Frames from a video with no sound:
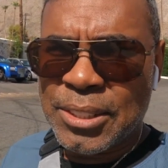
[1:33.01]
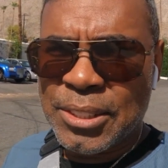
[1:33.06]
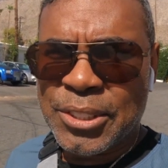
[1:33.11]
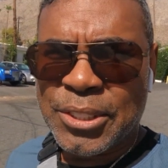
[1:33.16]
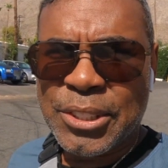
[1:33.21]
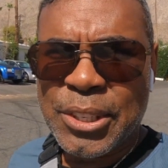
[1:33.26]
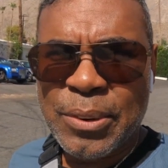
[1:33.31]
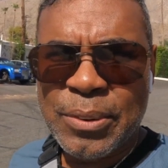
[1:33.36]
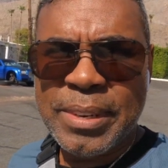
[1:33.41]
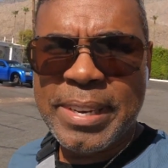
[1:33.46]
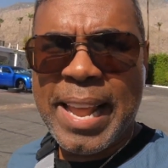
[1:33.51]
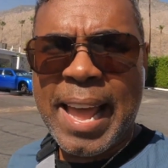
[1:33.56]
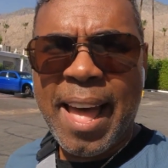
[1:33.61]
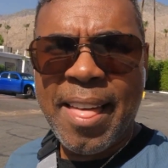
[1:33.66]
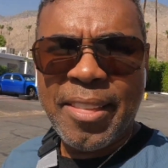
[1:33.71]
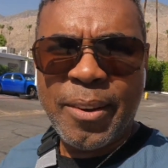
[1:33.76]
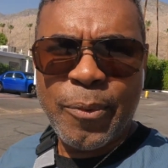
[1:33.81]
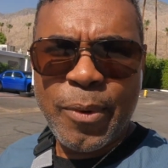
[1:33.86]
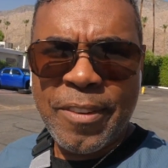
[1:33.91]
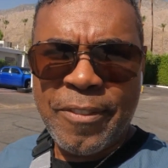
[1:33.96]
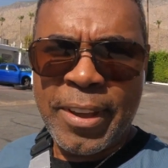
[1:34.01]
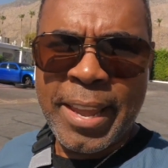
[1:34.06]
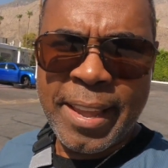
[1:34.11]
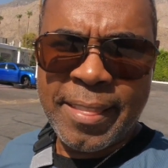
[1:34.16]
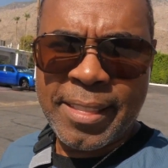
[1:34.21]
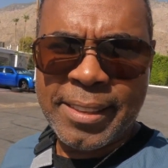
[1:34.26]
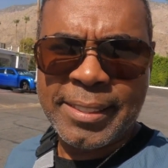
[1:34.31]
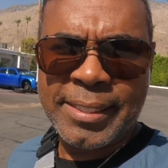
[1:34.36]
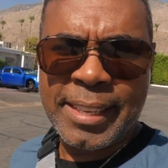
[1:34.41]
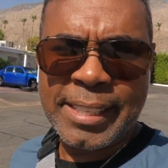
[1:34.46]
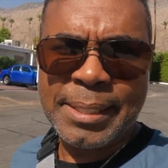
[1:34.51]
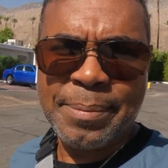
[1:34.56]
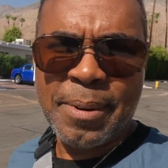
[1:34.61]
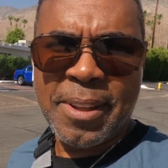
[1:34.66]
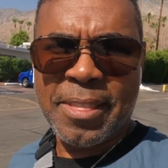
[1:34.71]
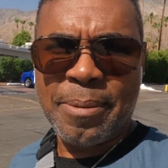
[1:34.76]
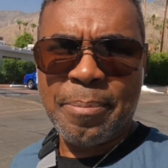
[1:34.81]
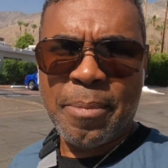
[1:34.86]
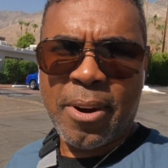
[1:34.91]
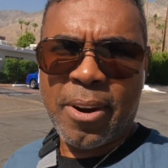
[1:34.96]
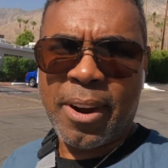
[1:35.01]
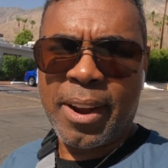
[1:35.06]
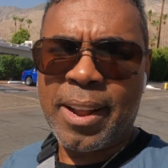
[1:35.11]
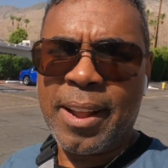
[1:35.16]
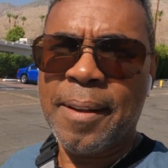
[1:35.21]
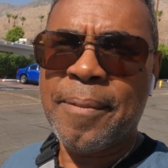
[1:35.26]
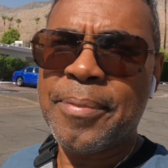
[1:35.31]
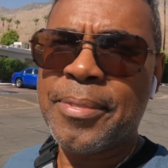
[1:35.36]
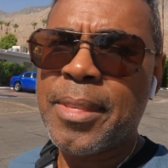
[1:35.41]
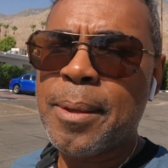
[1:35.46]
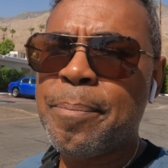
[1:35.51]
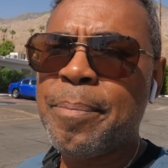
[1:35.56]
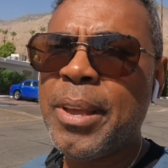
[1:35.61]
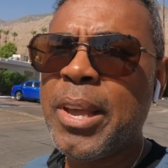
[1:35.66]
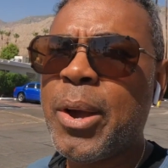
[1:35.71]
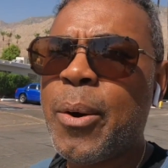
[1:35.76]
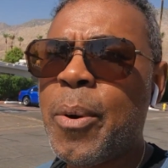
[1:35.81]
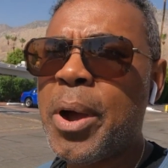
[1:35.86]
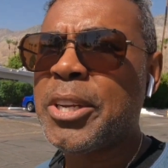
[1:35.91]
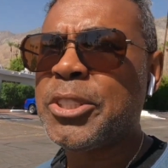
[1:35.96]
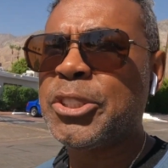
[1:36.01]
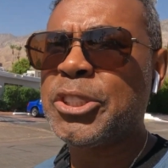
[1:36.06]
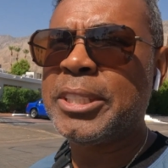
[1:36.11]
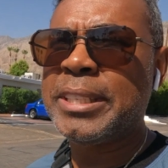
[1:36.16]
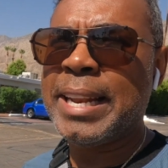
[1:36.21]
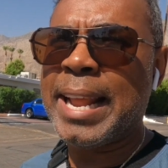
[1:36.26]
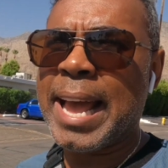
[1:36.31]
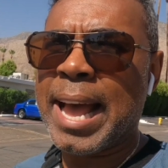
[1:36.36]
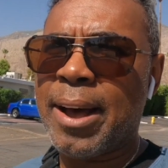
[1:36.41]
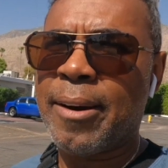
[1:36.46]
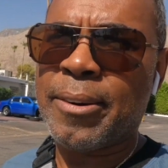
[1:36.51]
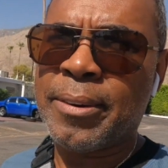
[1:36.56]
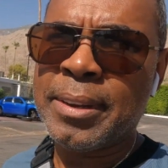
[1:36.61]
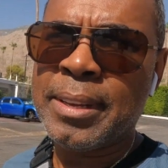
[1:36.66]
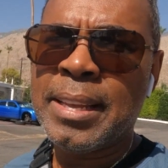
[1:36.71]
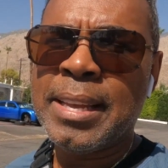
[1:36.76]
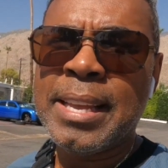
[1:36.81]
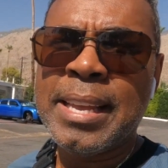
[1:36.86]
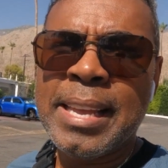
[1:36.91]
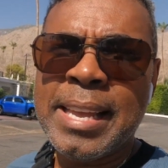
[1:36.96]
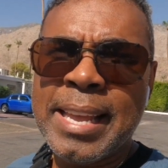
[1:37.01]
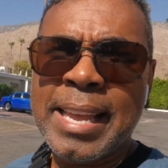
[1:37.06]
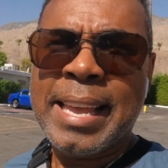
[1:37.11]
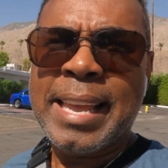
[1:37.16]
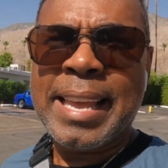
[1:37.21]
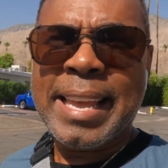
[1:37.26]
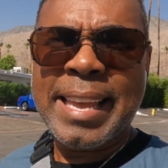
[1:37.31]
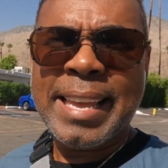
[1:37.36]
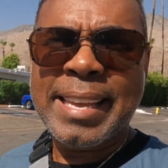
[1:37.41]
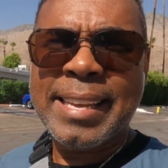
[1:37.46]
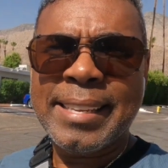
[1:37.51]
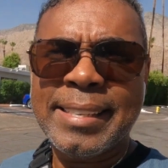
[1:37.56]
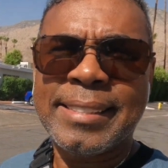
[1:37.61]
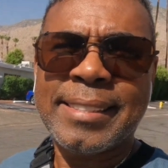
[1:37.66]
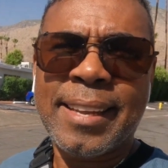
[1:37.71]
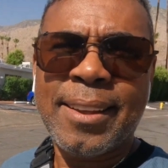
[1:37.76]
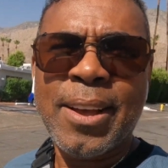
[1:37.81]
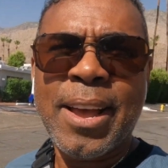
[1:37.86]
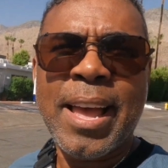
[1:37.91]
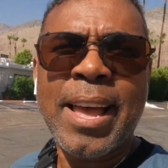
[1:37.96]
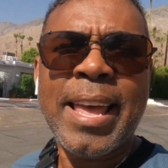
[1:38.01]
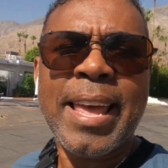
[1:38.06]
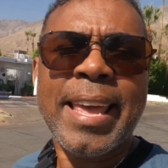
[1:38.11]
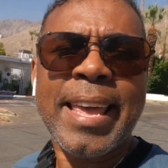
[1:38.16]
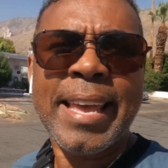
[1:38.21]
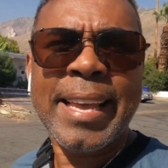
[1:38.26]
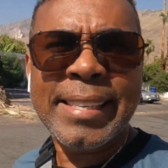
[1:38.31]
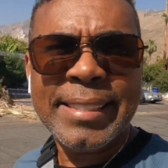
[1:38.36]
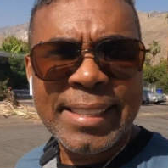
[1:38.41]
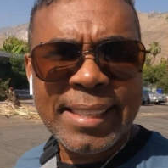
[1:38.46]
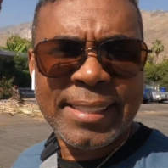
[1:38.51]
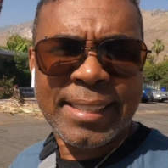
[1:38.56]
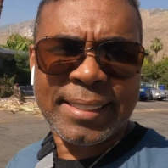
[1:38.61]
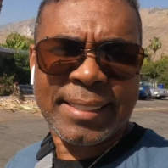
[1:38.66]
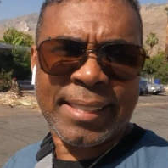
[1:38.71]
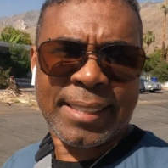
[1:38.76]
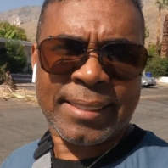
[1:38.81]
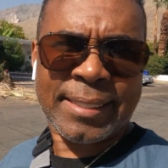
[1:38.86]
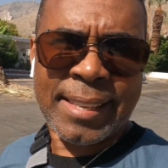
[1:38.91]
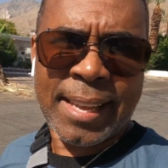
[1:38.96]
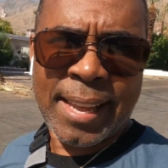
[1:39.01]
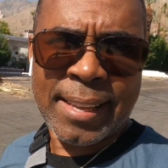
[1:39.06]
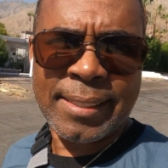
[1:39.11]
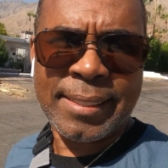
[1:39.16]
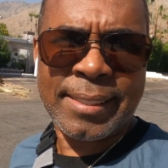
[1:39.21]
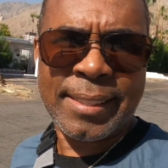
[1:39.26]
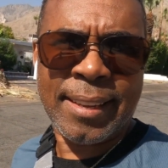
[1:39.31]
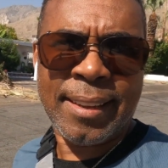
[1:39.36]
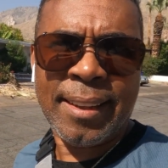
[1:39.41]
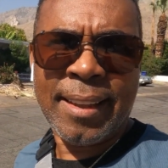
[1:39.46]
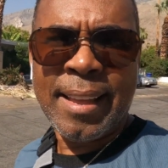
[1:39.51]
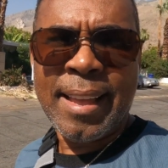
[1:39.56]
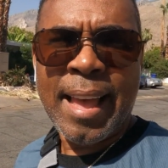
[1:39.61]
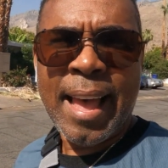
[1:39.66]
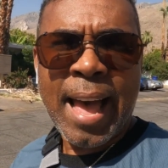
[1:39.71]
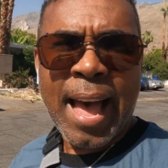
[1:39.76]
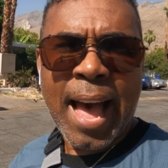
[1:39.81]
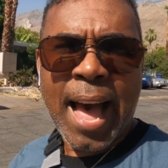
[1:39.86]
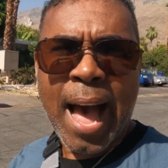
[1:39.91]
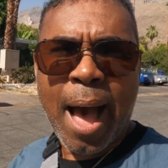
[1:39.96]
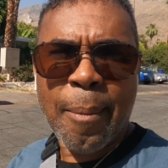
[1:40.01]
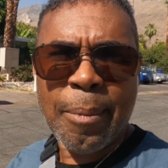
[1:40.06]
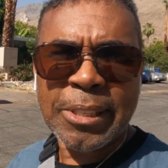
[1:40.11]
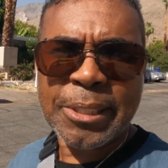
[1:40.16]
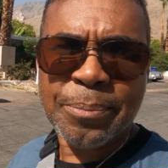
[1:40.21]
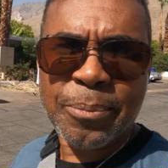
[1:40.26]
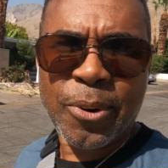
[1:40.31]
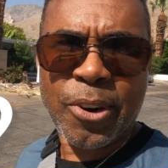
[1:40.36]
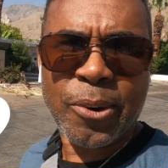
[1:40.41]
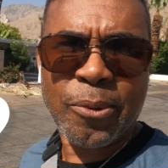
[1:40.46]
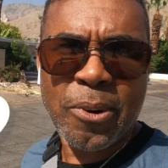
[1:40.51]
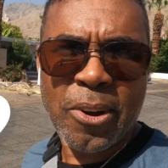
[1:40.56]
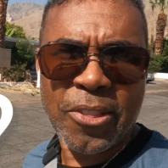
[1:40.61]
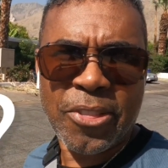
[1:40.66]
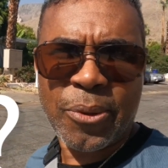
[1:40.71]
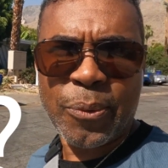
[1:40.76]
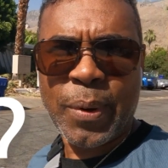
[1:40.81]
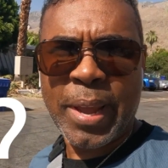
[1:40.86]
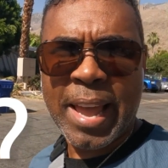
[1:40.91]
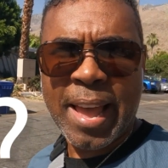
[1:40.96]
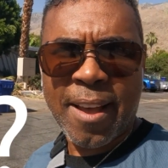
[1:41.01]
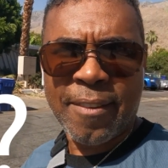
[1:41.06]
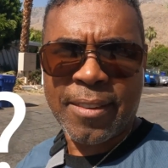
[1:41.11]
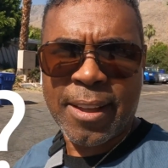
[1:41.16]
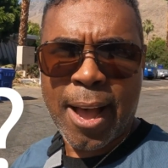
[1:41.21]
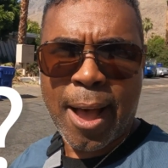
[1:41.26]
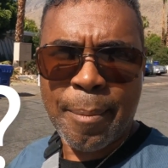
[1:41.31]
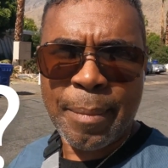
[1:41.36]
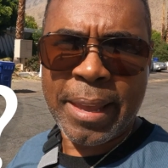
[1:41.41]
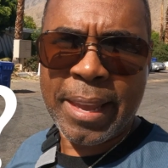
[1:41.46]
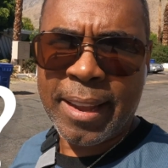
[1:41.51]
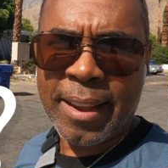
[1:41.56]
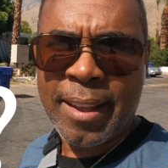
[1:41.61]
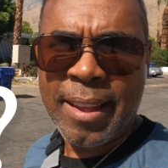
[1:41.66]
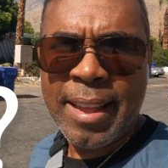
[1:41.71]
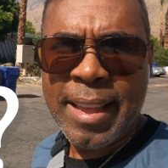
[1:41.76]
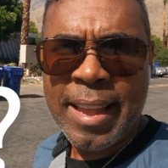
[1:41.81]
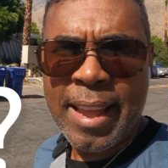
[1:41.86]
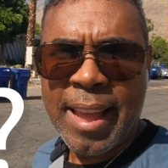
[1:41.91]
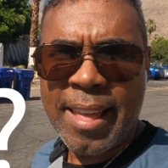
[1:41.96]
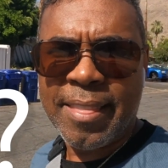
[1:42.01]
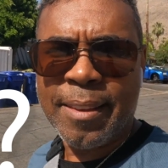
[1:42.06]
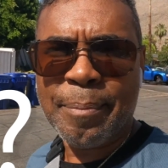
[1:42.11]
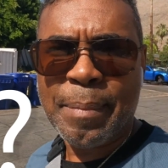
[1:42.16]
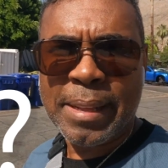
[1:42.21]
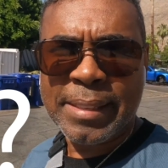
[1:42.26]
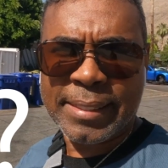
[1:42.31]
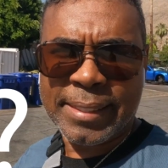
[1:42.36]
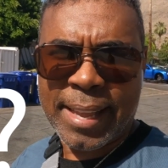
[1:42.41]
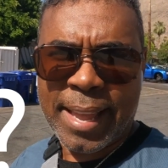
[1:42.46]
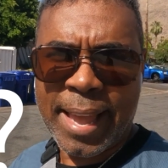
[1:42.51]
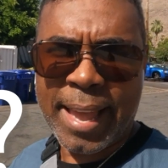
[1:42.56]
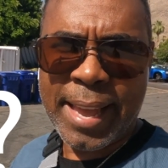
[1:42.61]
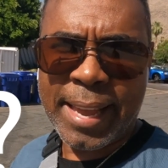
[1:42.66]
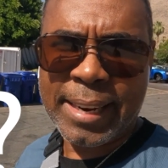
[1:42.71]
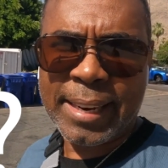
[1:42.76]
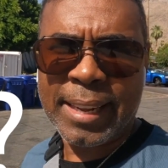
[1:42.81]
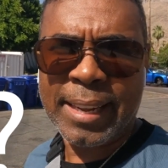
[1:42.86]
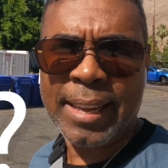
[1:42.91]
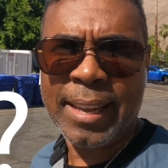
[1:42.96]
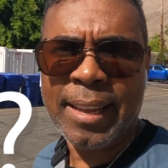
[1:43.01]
So now that we've hit the 6-month mark, the big question now is this a success? How much more growth do we have coming in the months ahead?